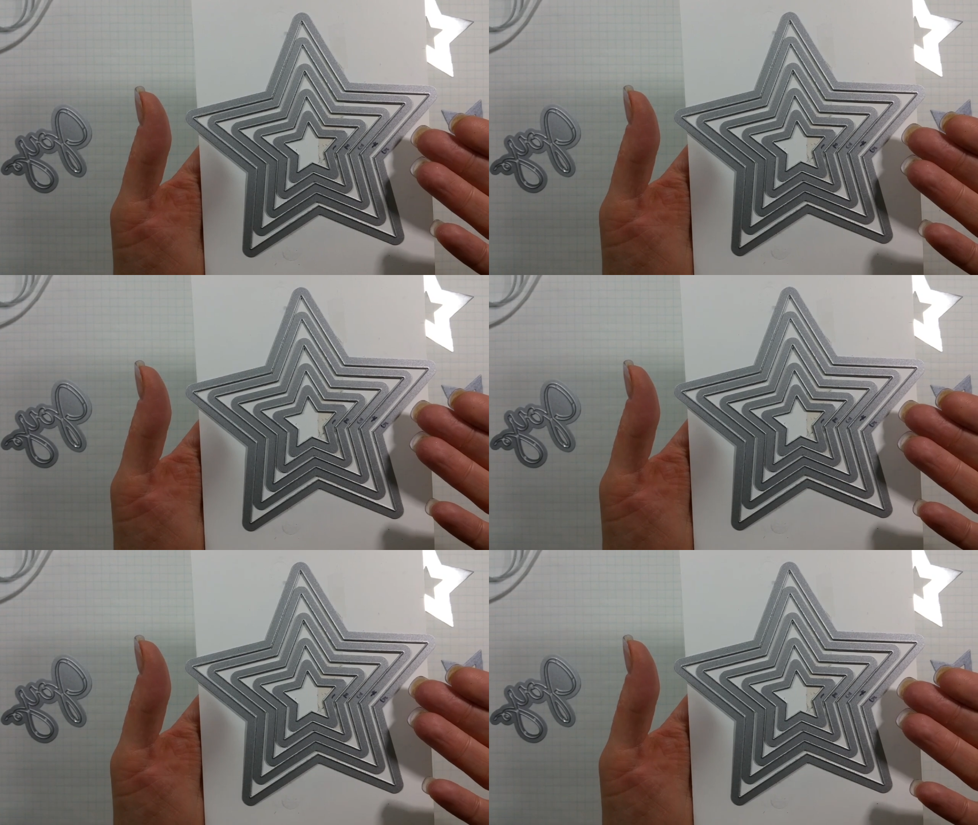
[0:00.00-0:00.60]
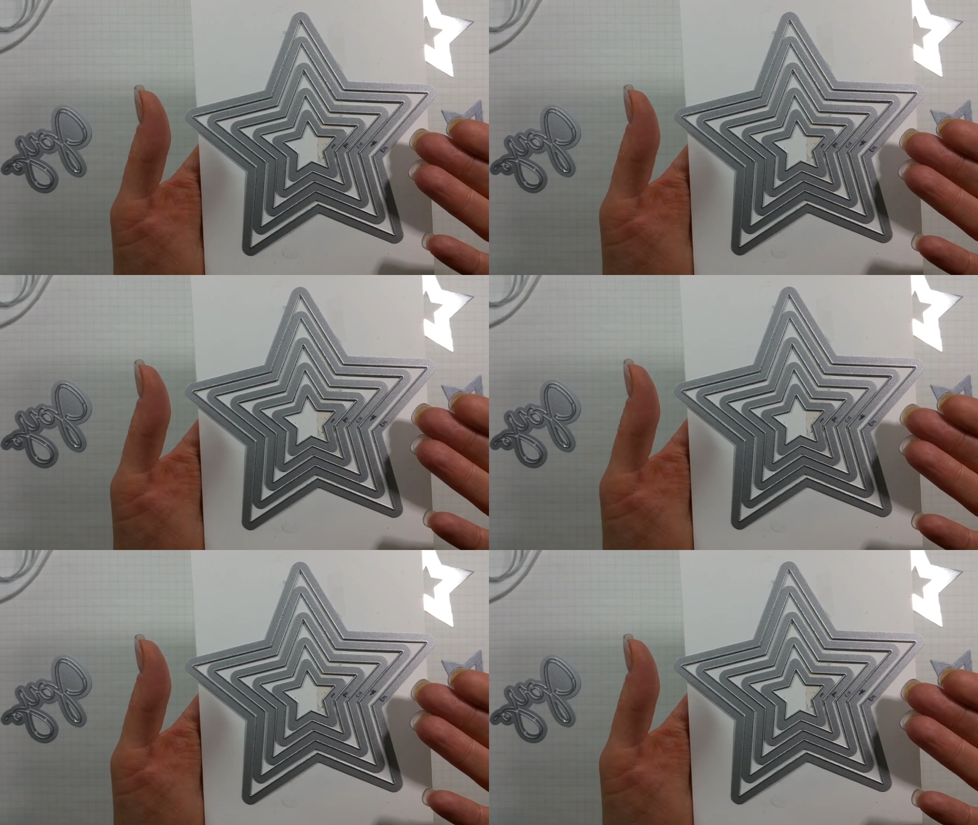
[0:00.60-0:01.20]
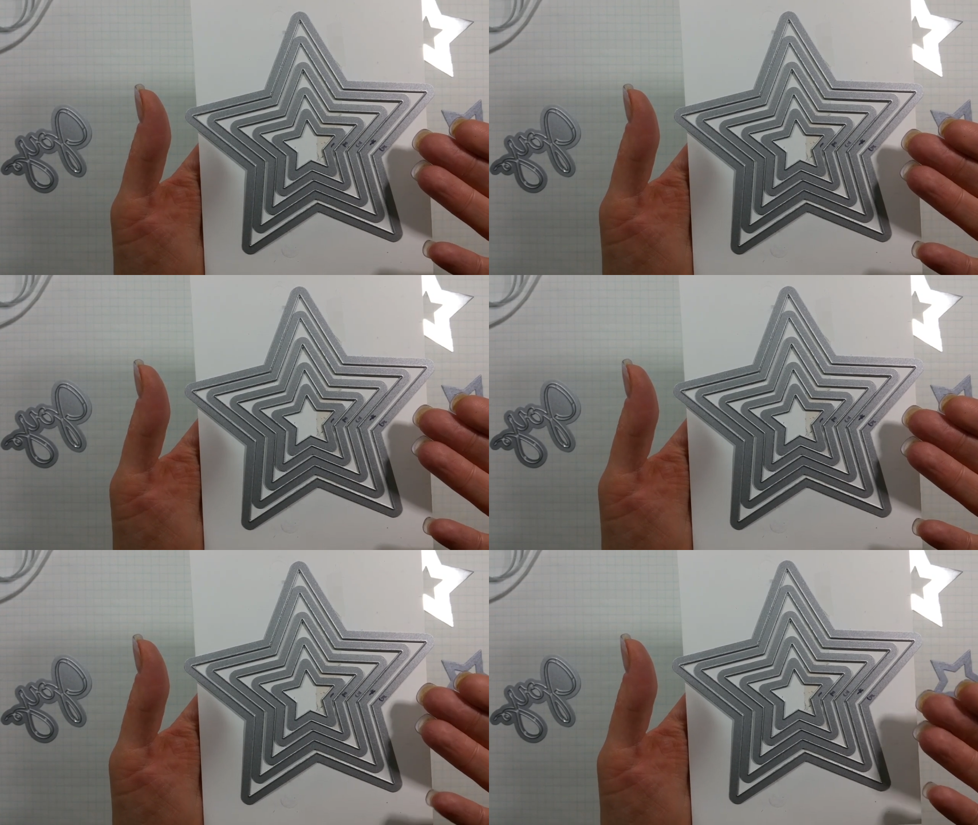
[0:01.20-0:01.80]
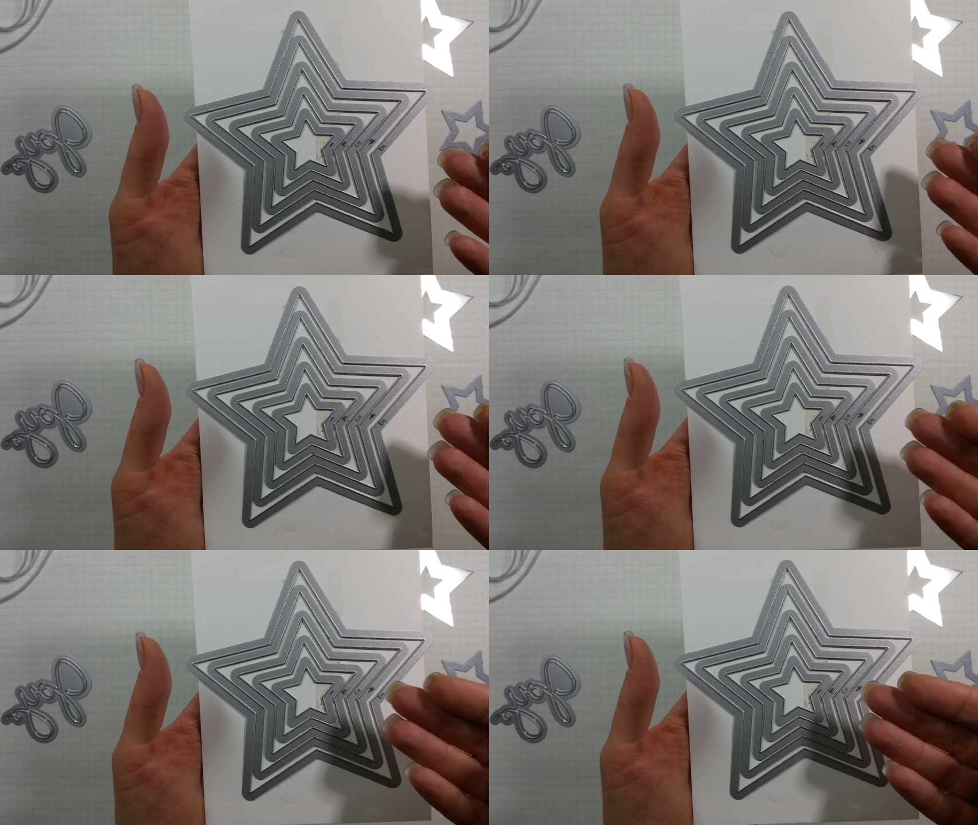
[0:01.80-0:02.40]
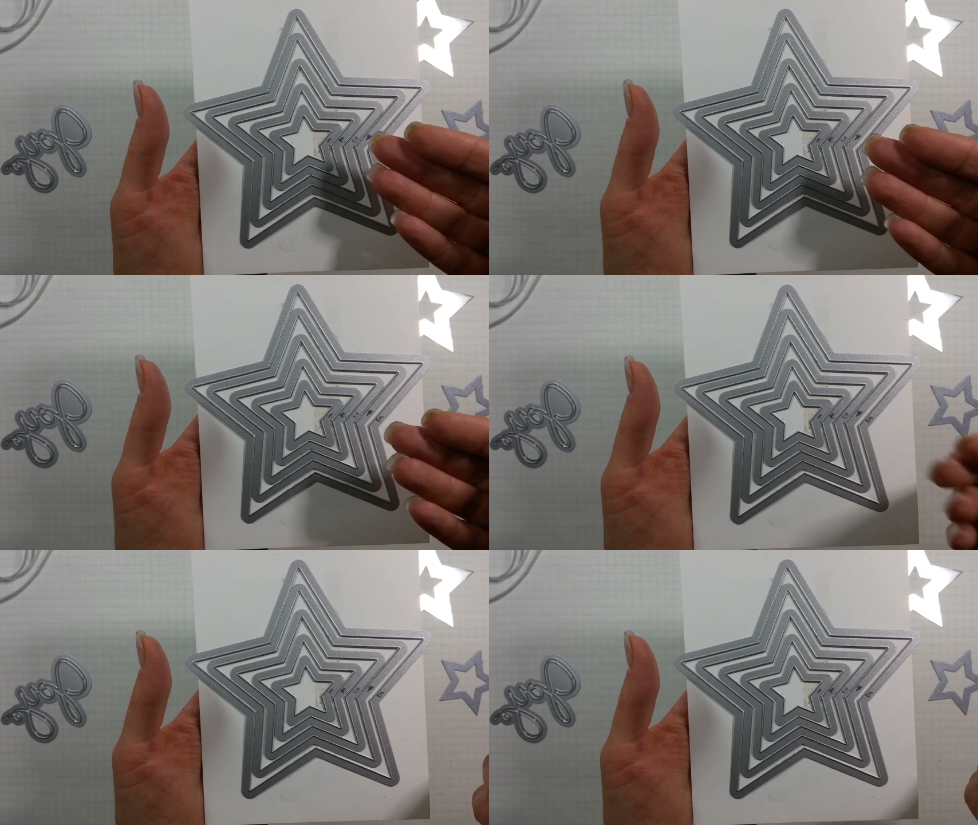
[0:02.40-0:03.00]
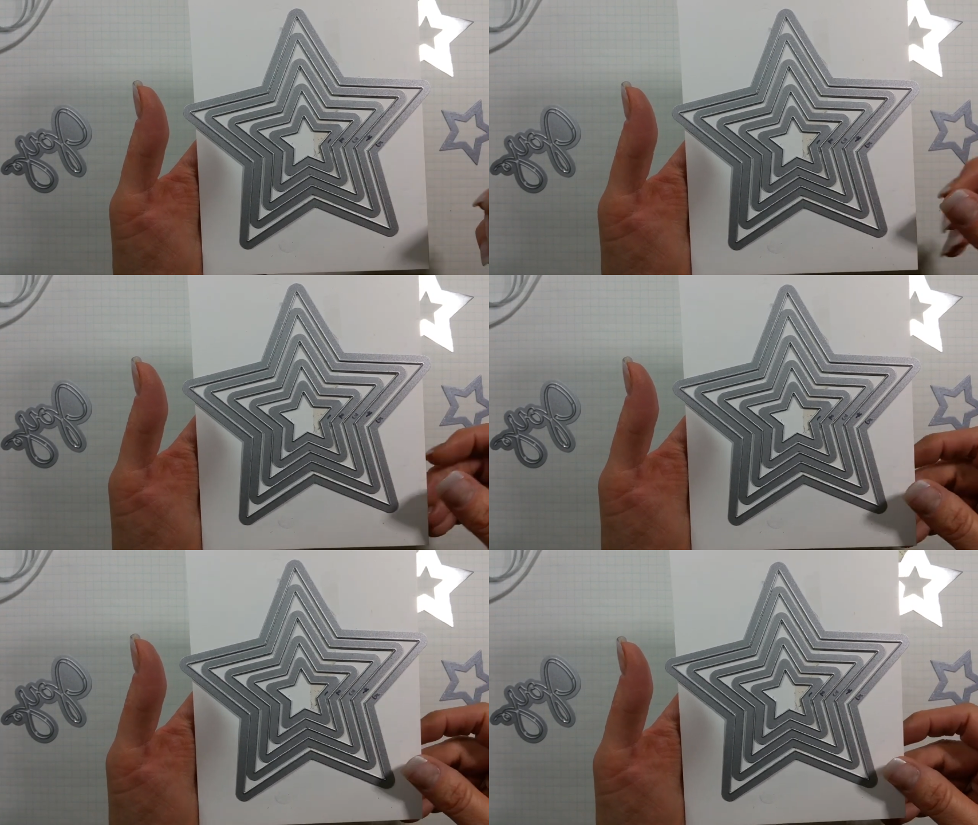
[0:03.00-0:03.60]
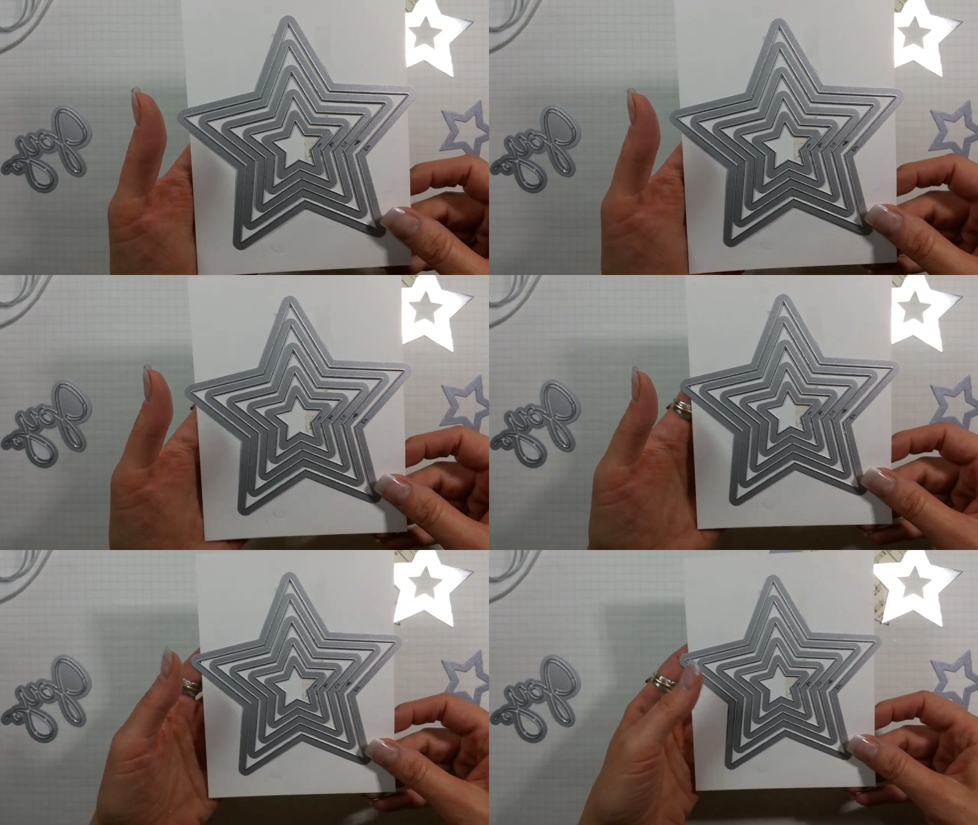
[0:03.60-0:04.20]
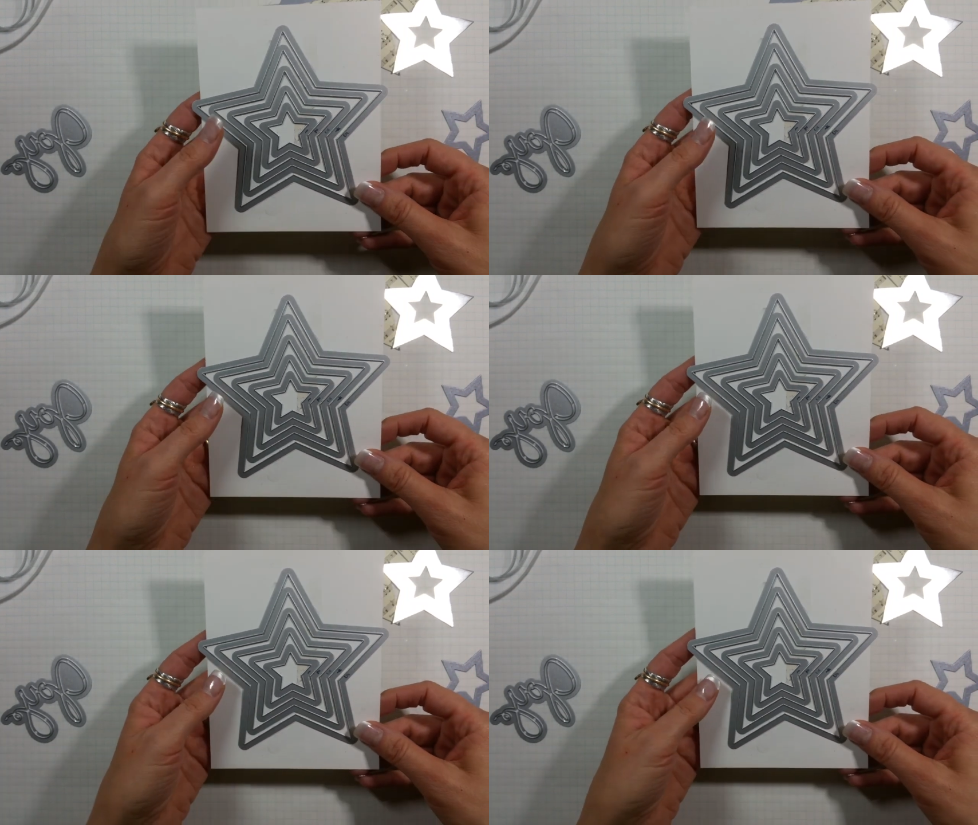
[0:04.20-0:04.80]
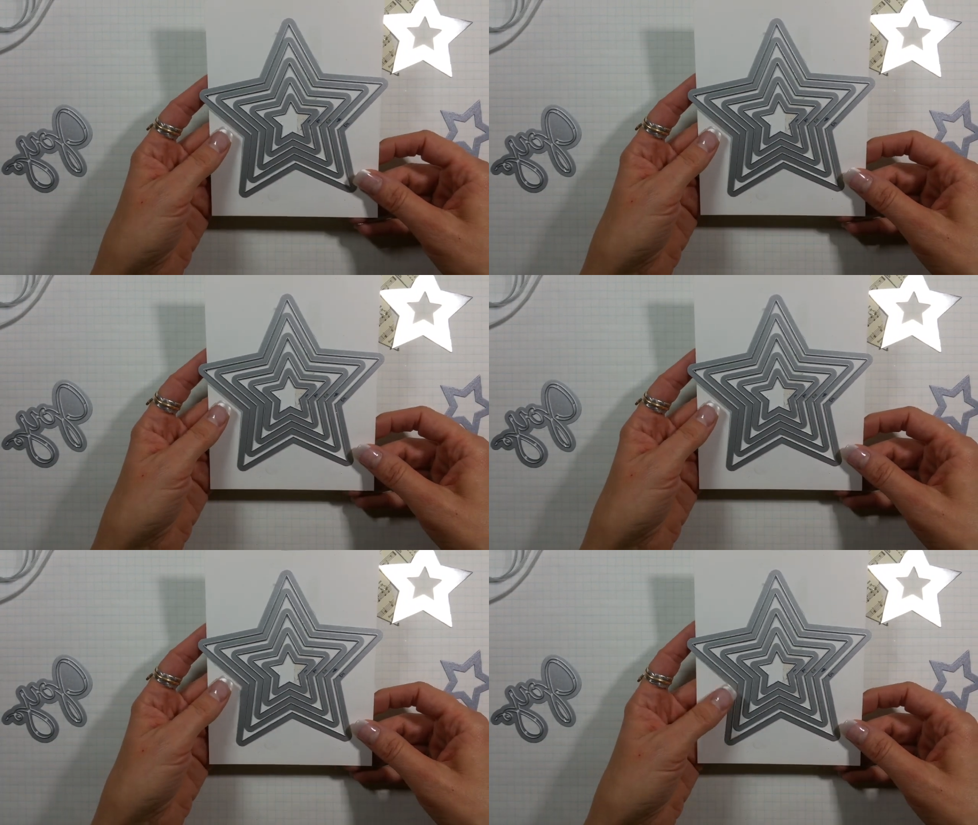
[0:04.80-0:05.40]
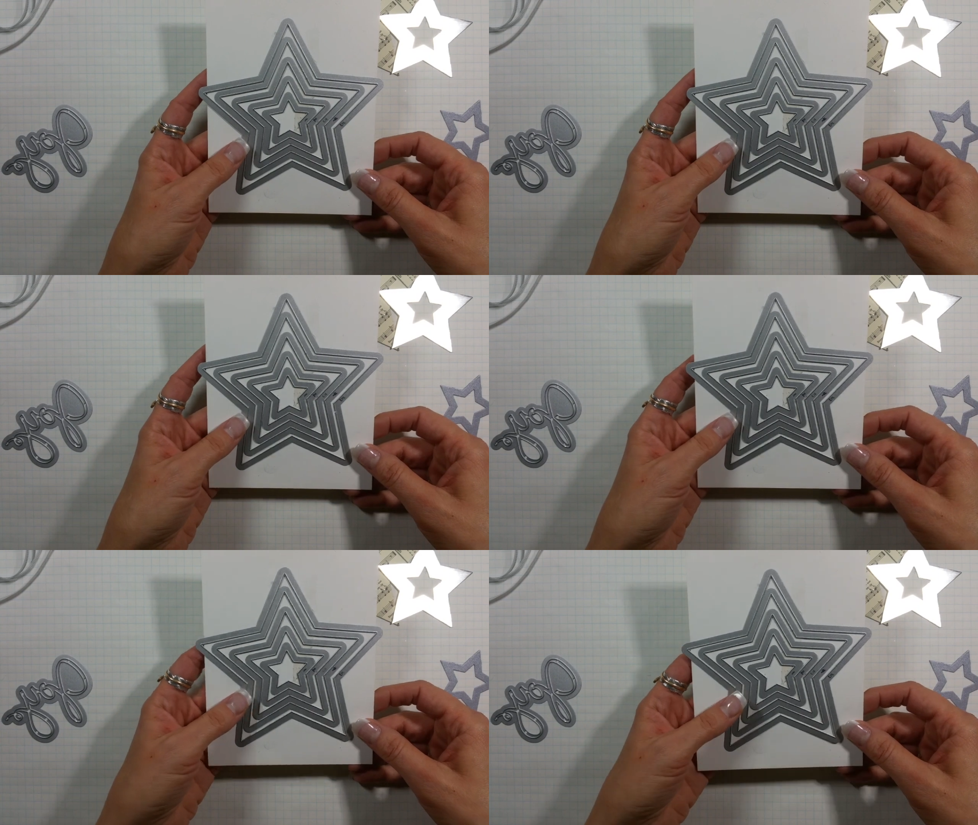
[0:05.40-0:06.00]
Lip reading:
Nobody's mouth can be seen.